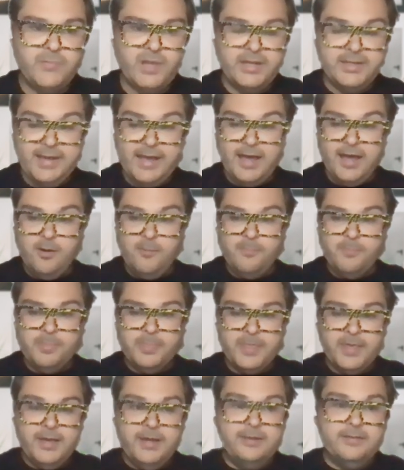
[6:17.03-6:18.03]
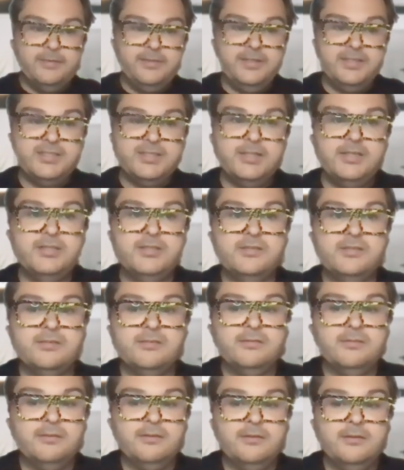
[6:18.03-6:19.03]
Now, this is
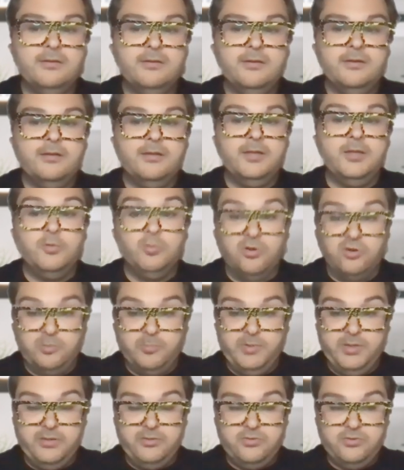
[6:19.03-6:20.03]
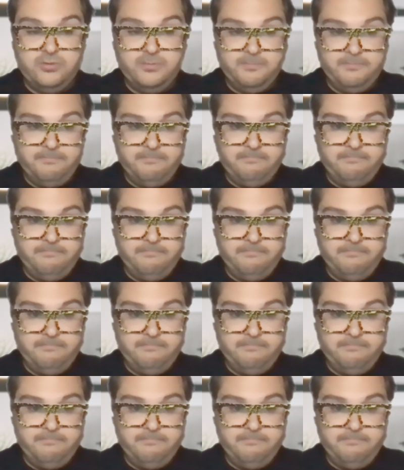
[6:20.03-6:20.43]
the workbench.